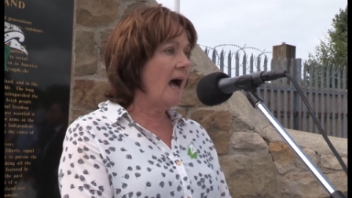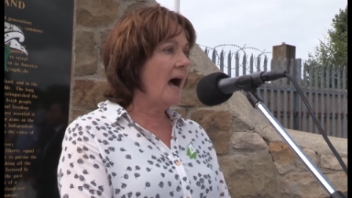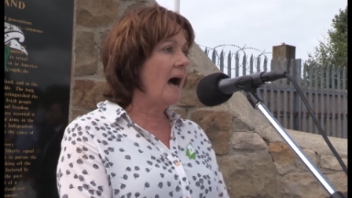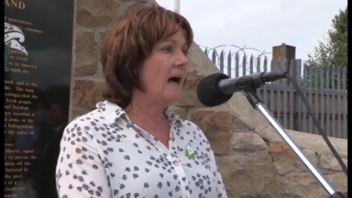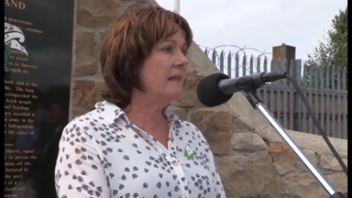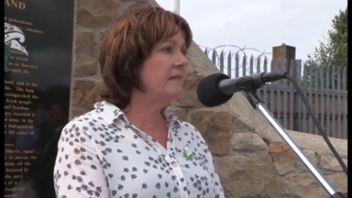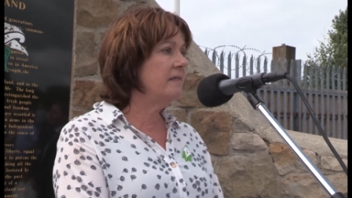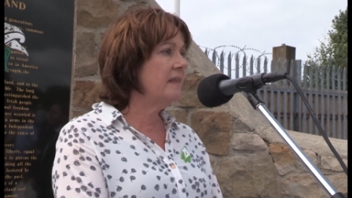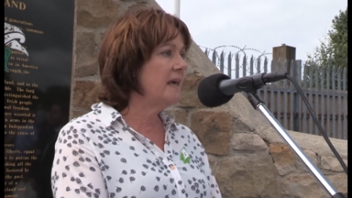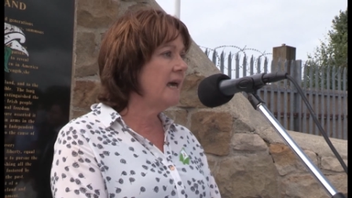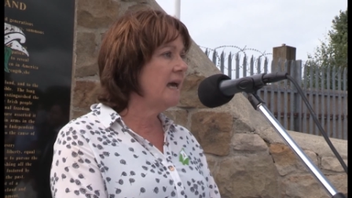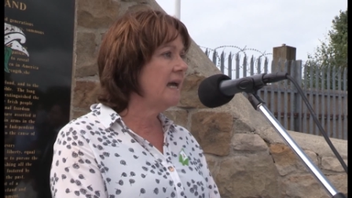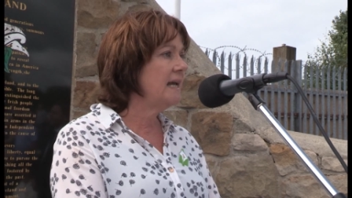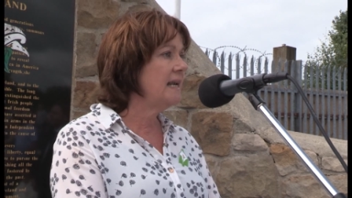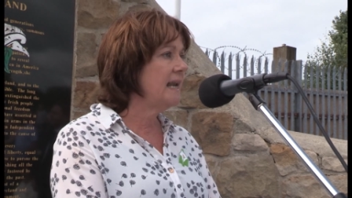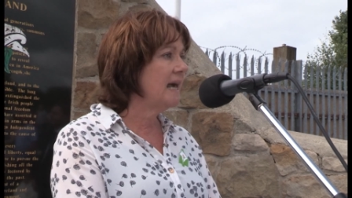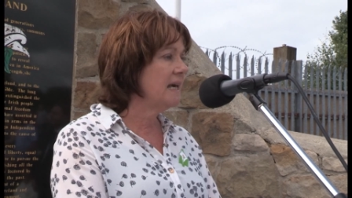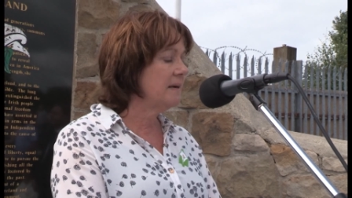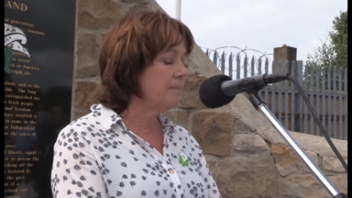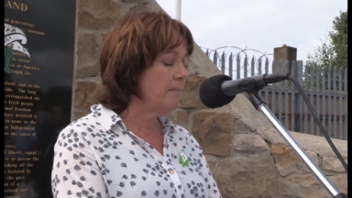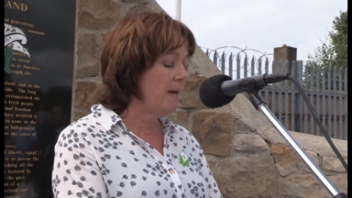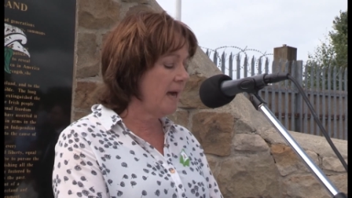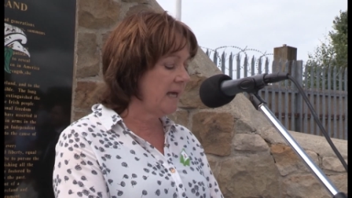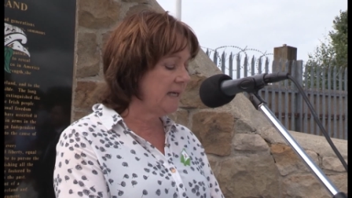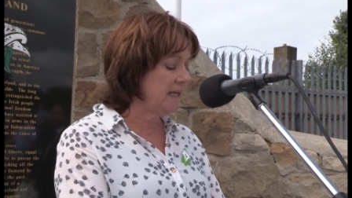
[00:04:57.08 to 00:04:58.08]
And they,
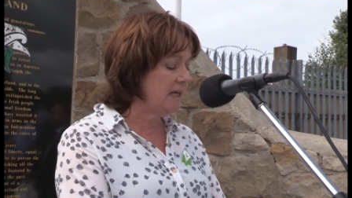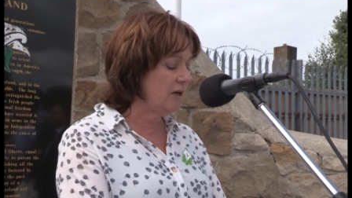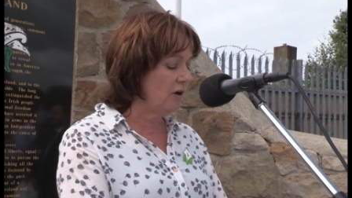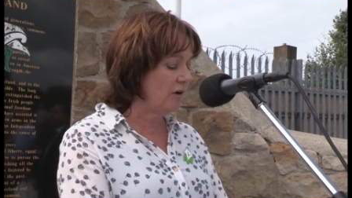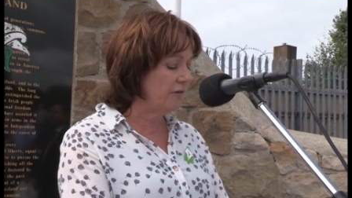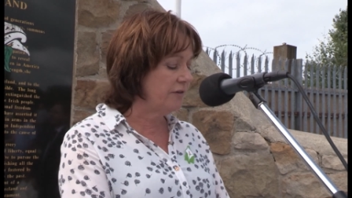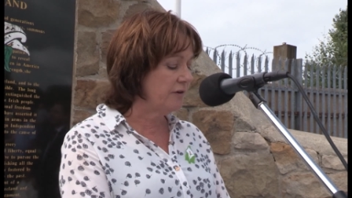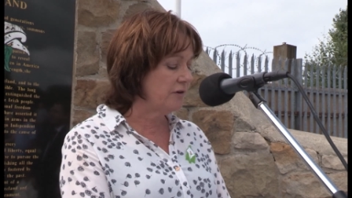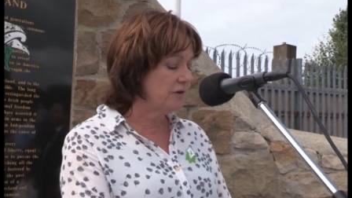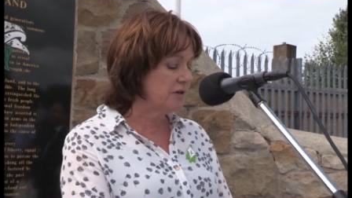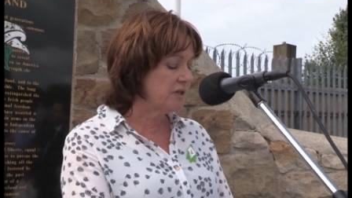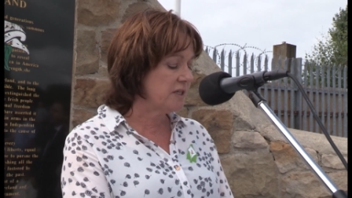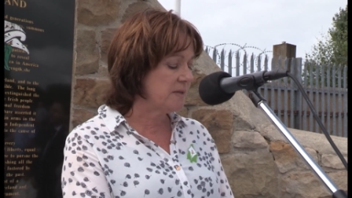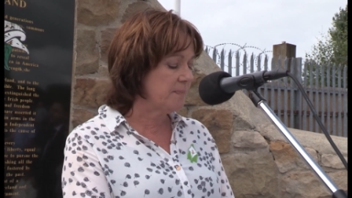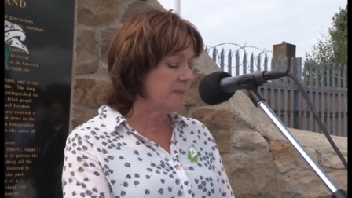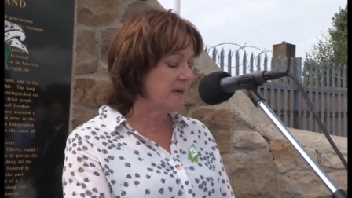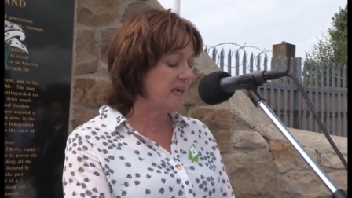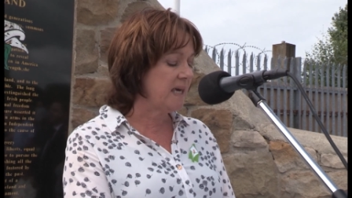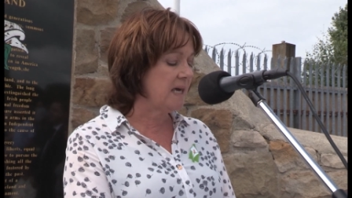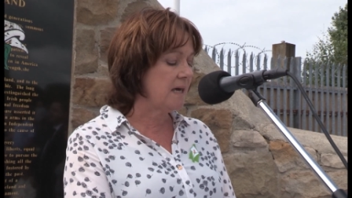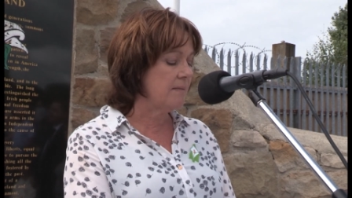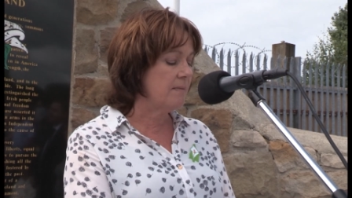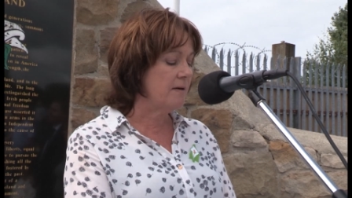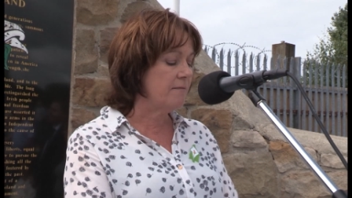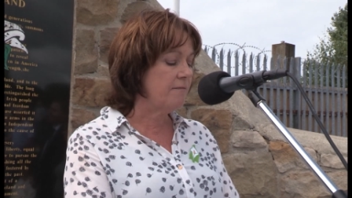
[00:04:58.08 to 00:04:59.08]
like many others,
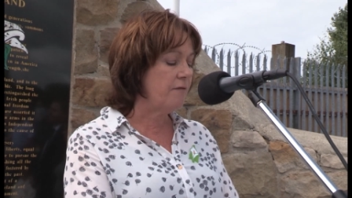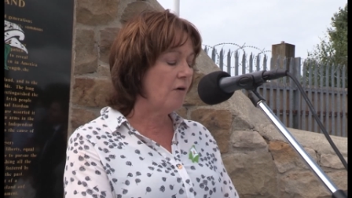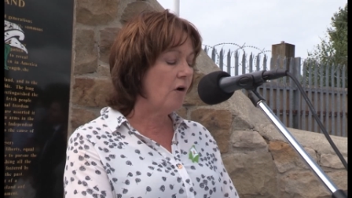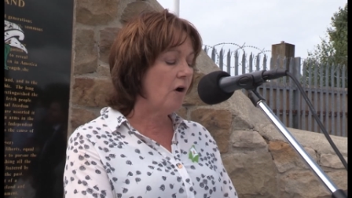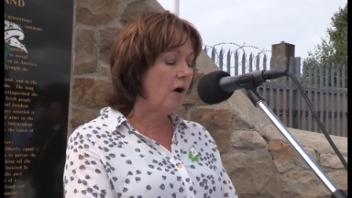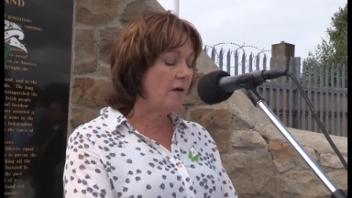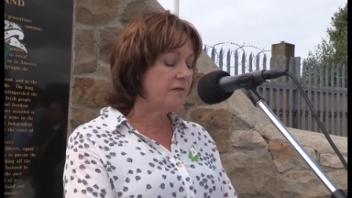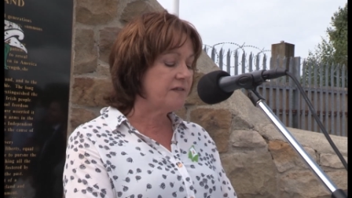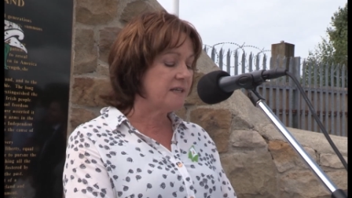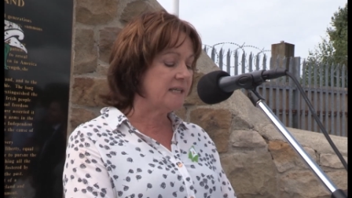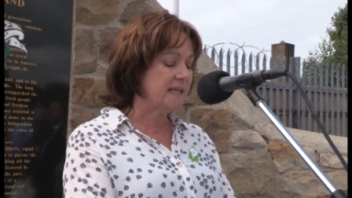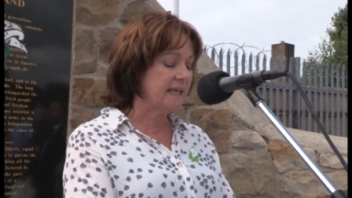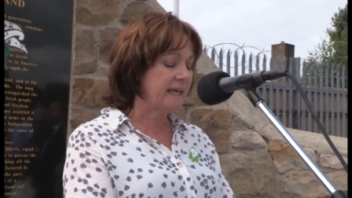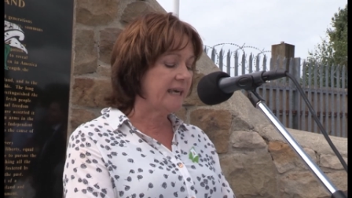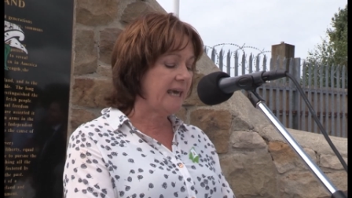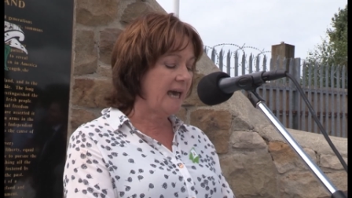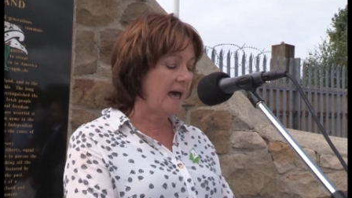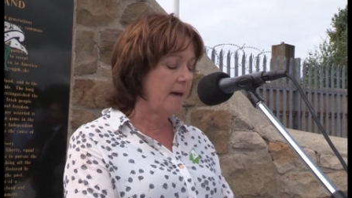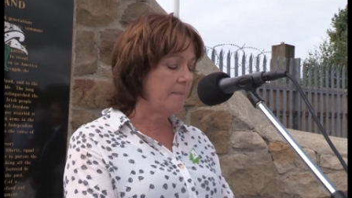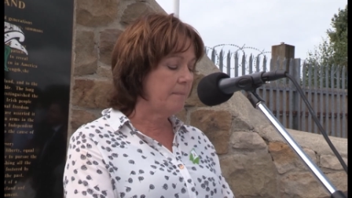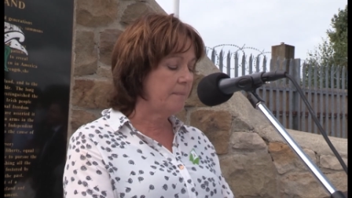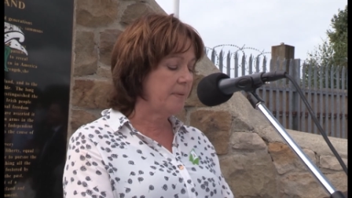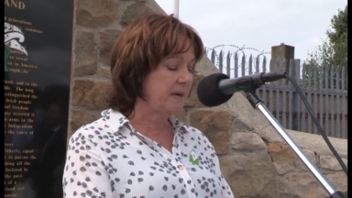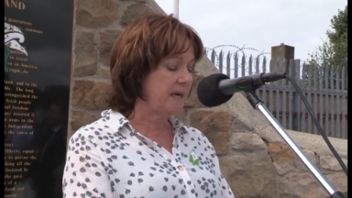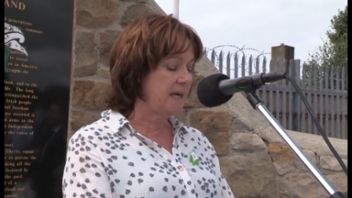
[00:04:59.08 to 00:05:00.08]
became involved in a
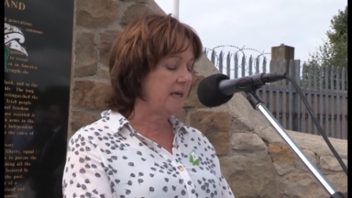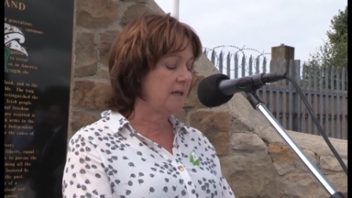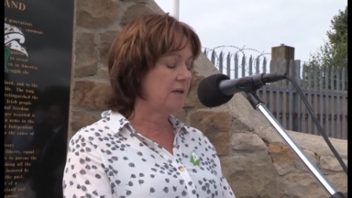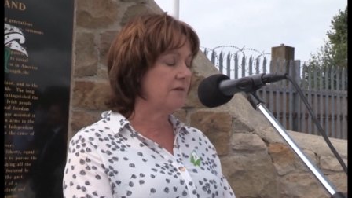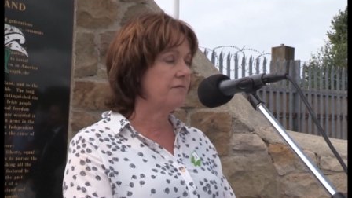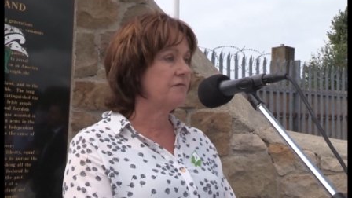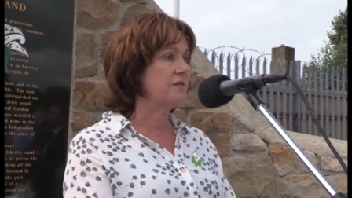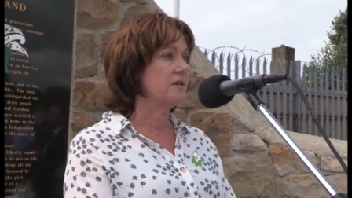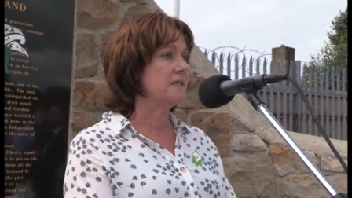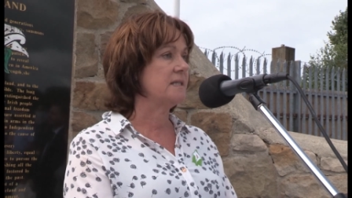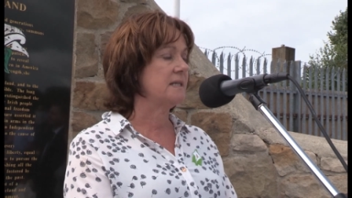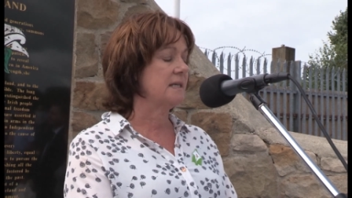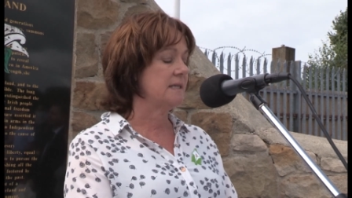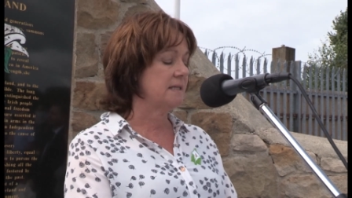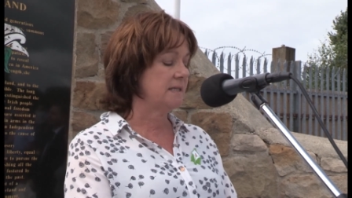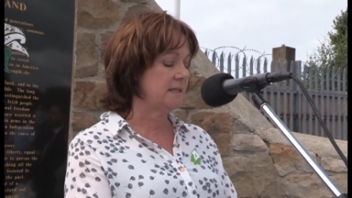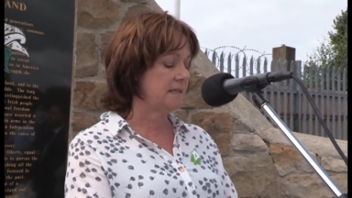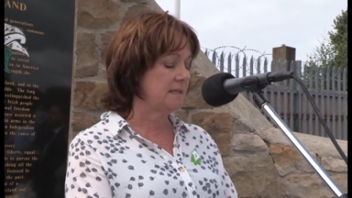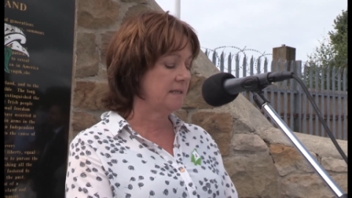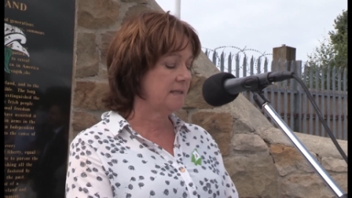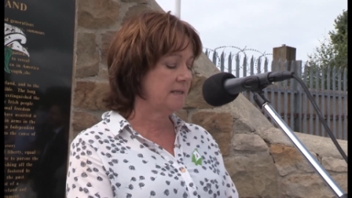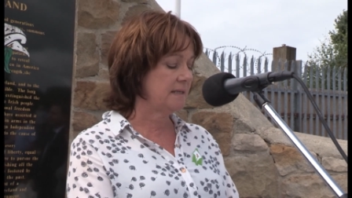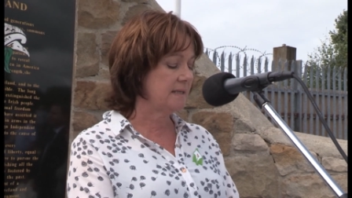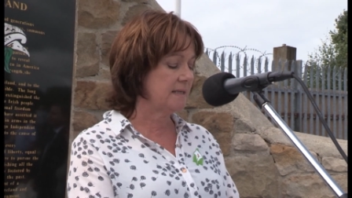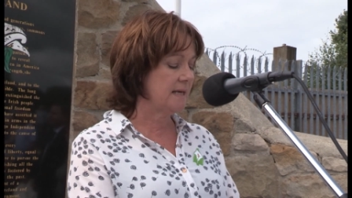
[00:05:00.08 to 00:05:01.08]
campaign of
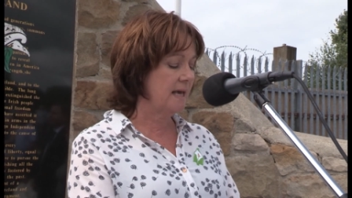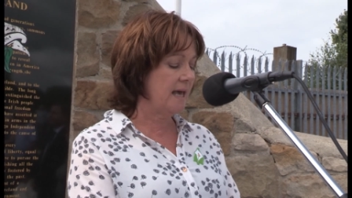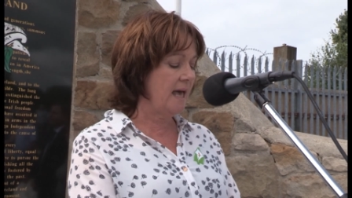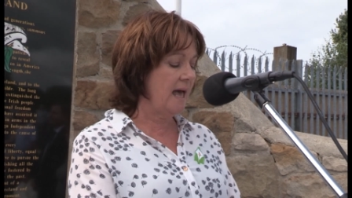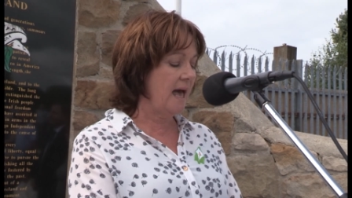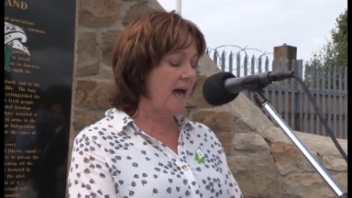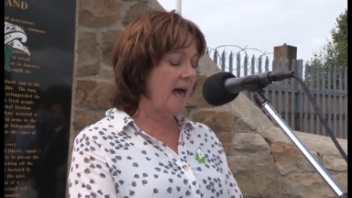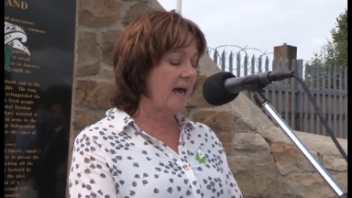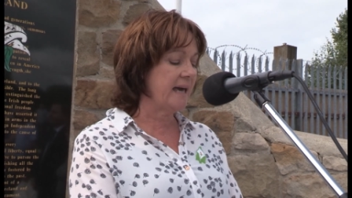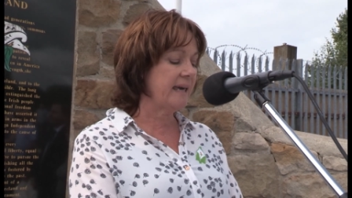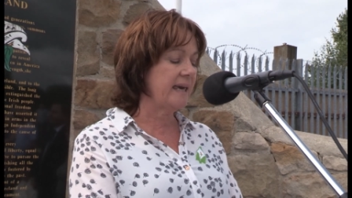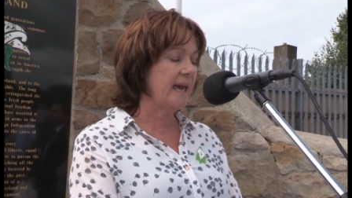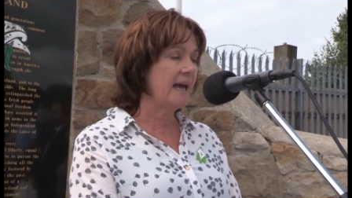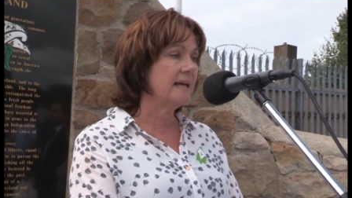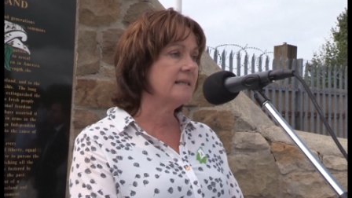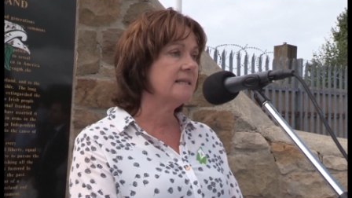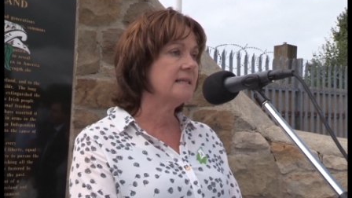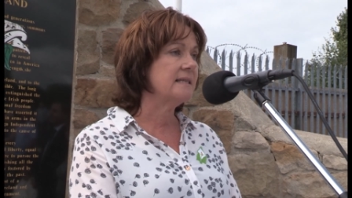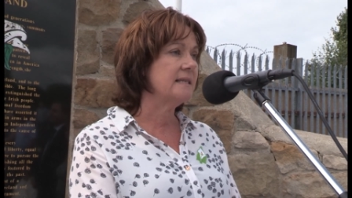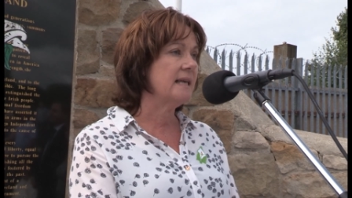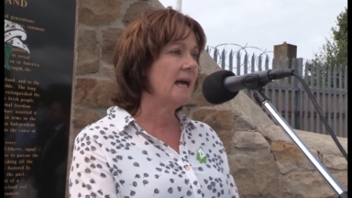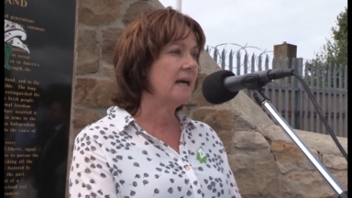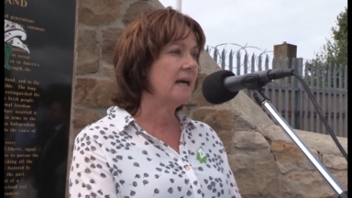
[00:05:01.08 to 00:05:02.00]
resistance against